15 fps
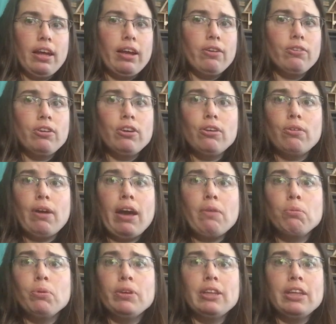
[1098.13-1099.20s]
don't know, I
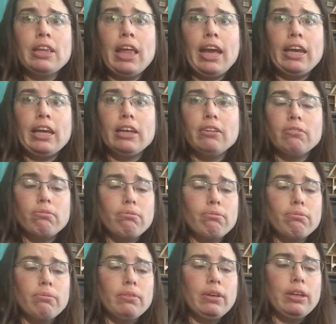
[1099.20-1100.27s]
really like it.
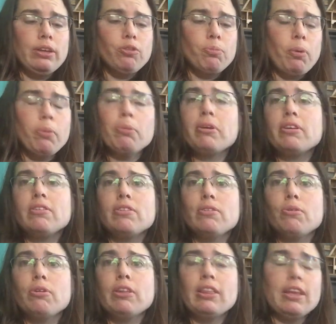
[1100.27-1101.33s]
It's probably because it's the
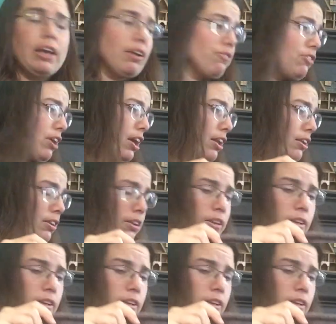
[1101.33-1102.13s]
only thing I've done.